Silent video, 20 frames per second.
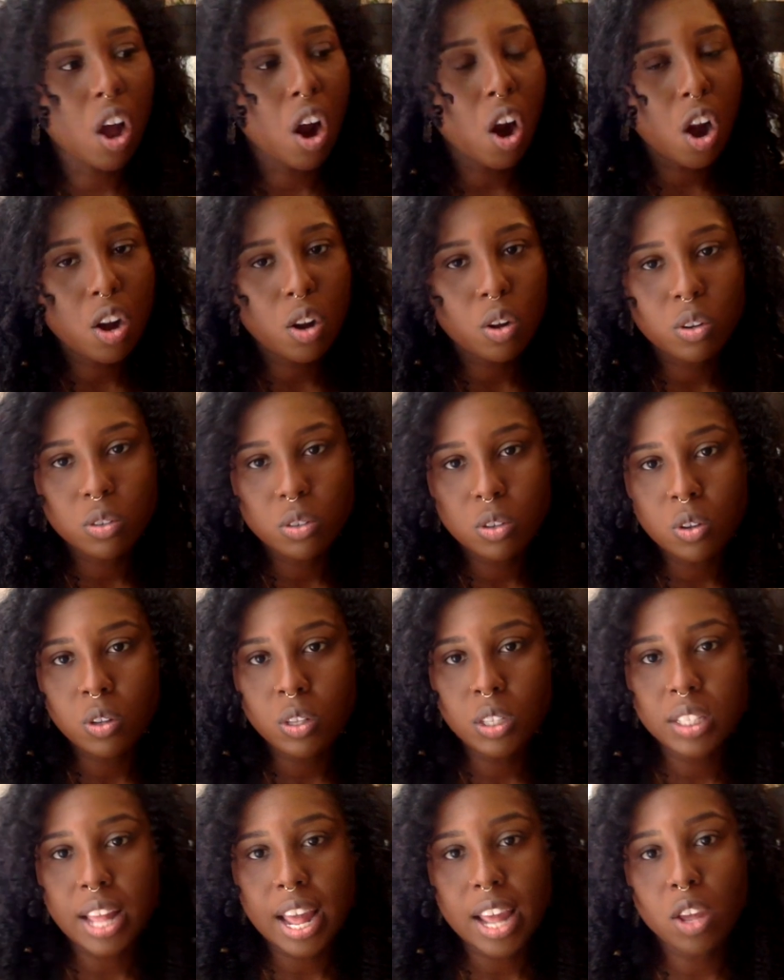
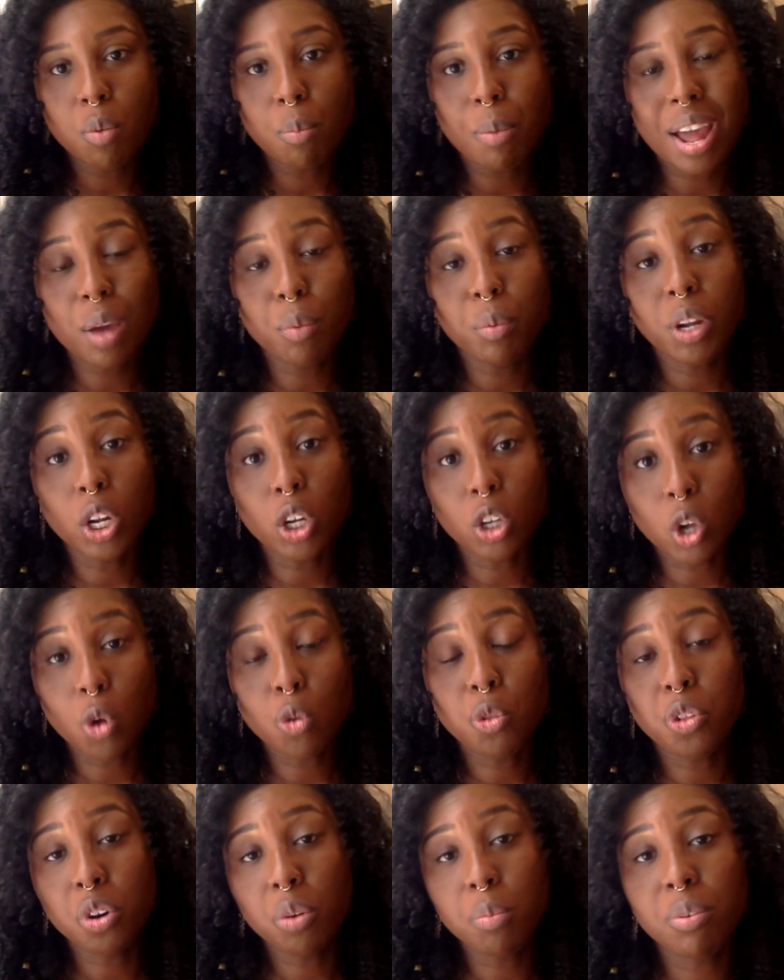Articles that you might want to
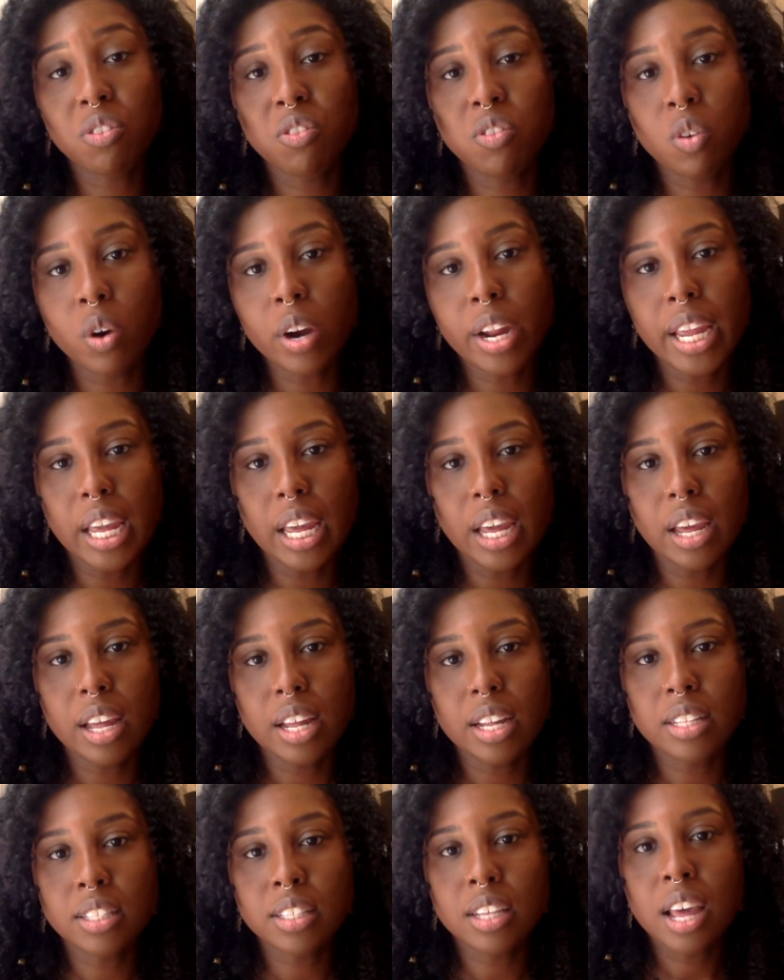go through
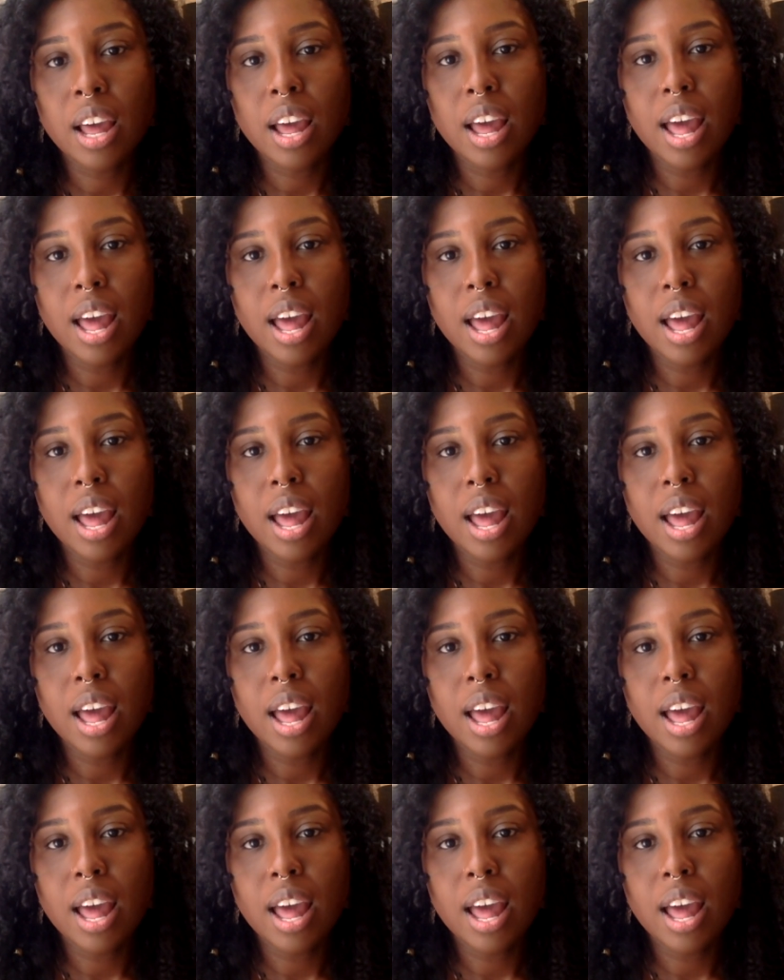beforehand,